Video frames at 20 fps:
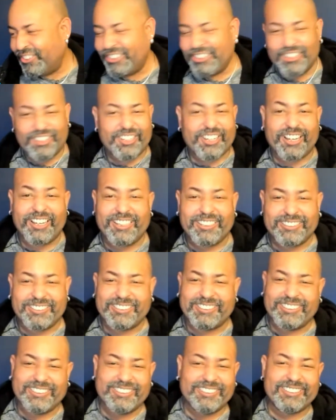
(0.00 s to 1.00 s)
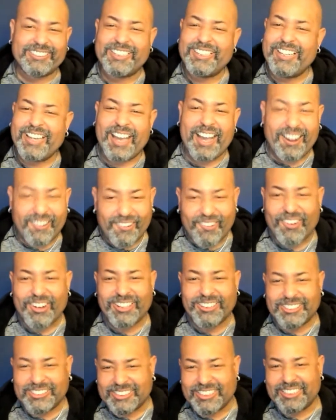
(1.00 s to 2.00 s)
and cousins, I want
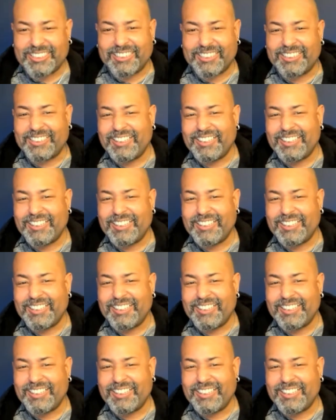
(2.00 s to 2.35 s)
to see it